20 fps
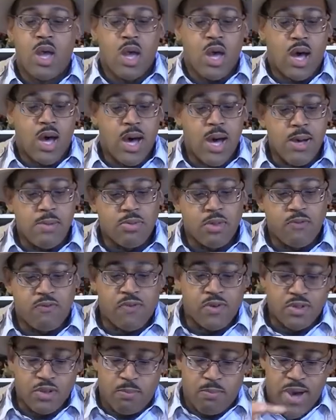Uh, the,
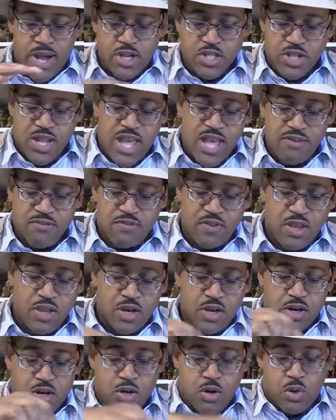the, models I have
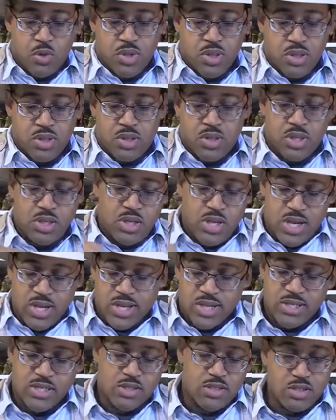here, oldest to
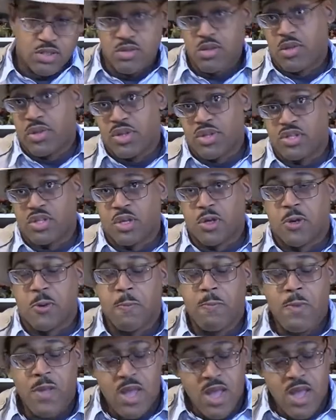youngest, only the two,